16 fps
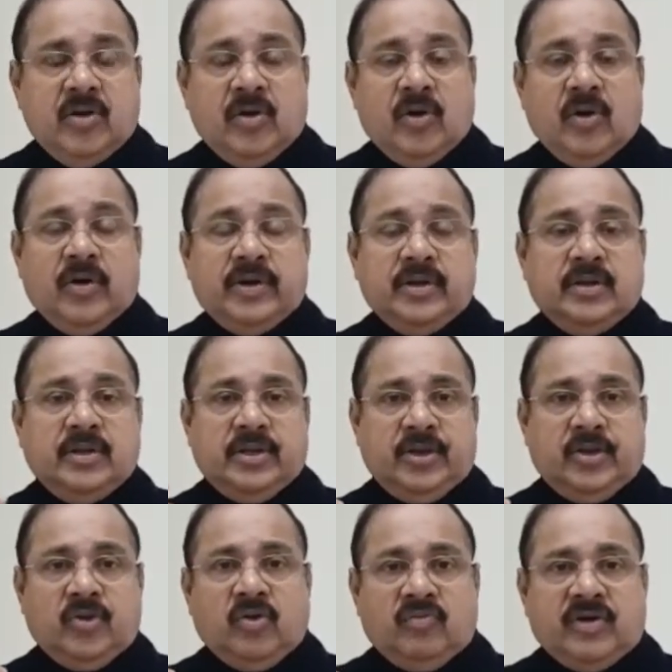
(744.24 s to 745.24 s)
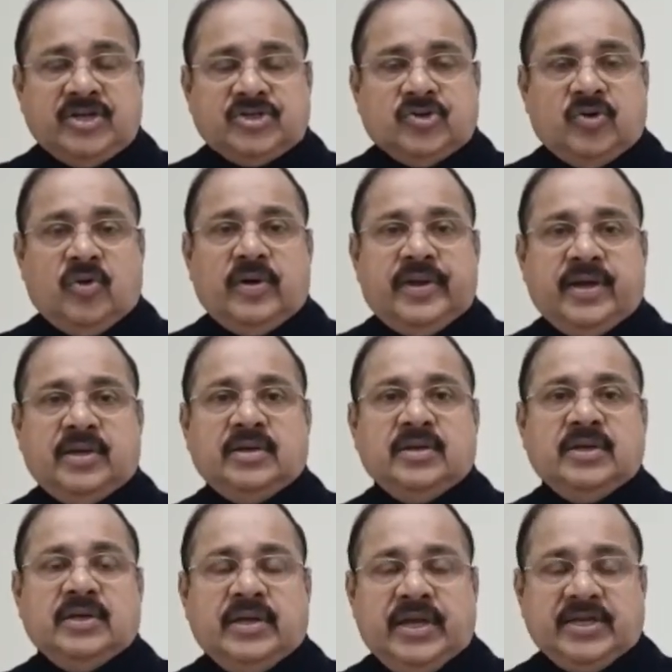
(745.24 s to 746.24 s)
or you know what is called uh,
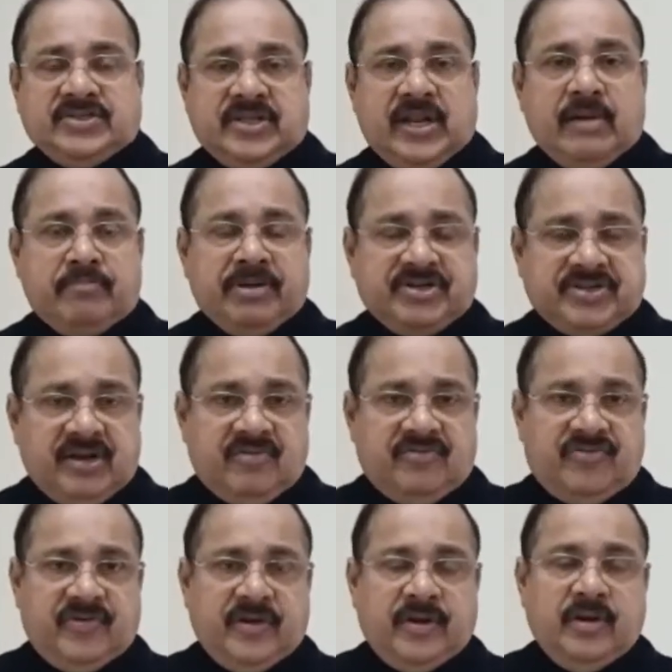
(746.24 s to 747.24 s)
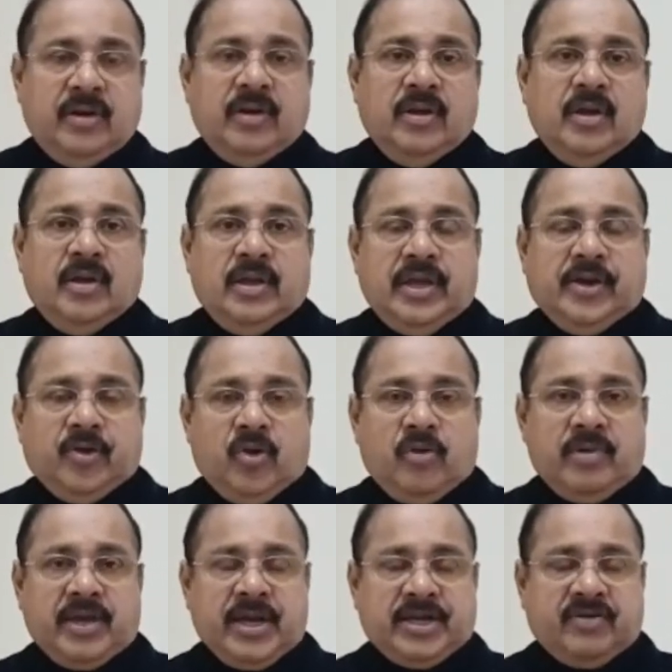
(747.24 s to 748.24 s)
a, a slump itself in
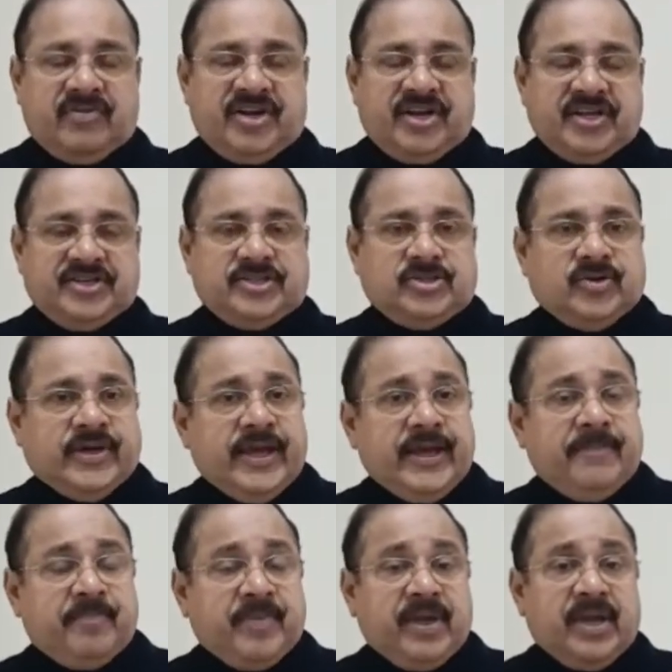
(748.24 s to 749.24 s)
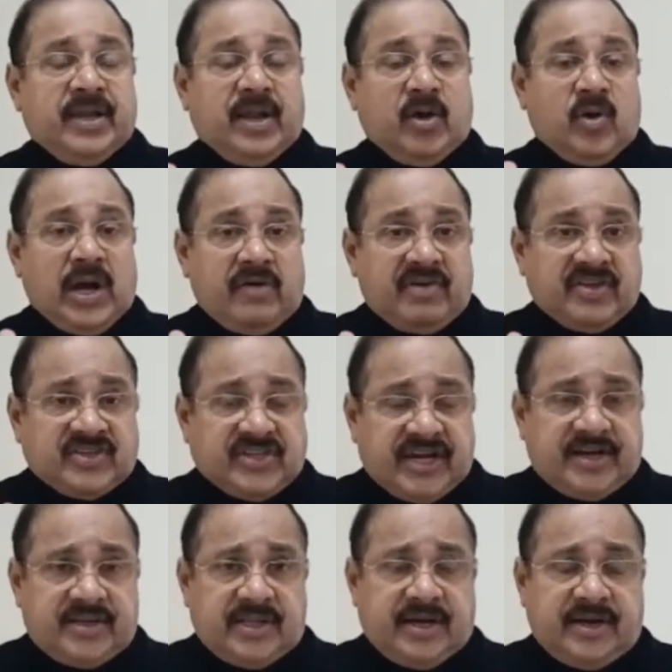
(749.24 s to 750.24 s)
economic activities. Okay. Now, having
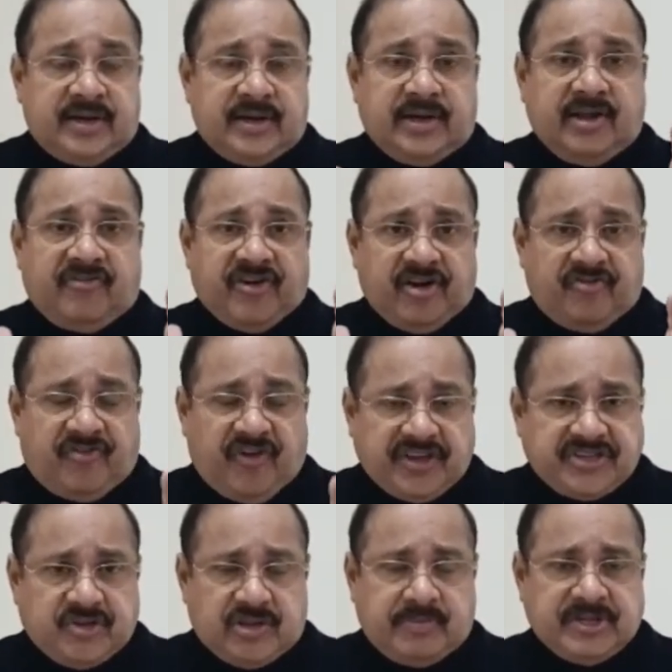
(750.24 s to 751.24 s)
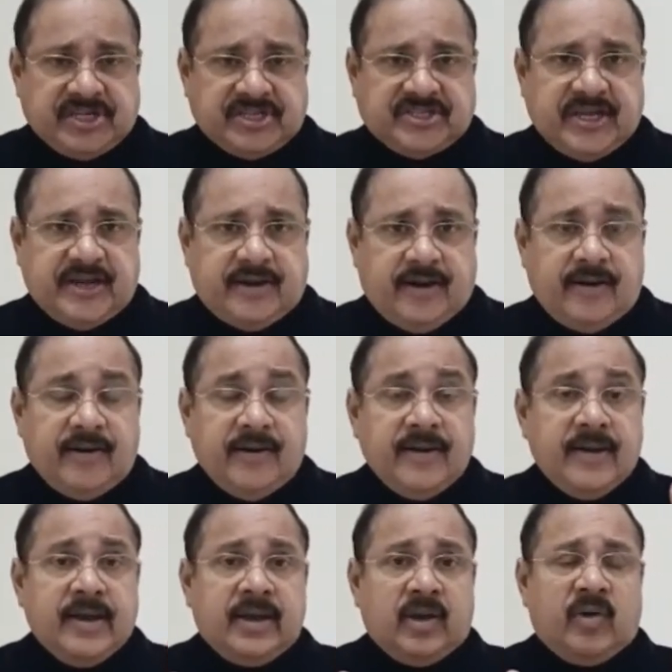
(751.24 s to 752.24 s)
said the different phases of the business cycle,
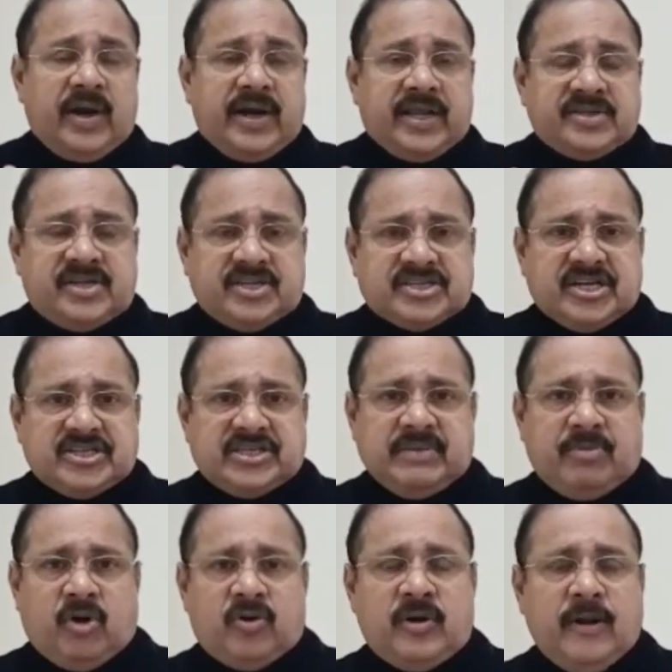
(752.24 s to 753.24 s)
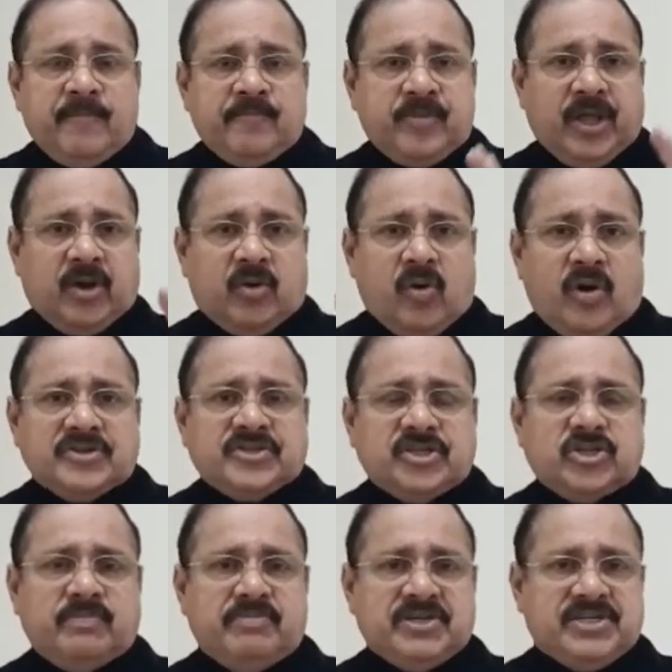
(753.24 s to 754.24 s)
now let us discuss about the causes
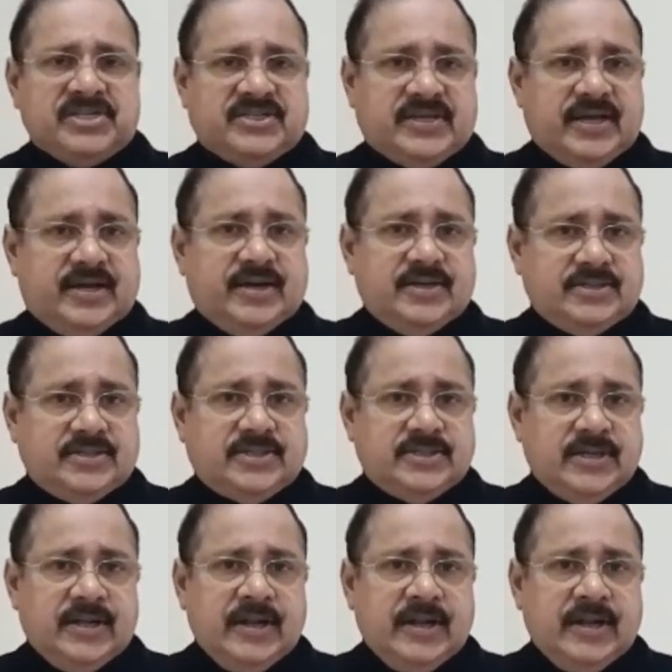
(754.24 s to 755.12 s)
of business cycles.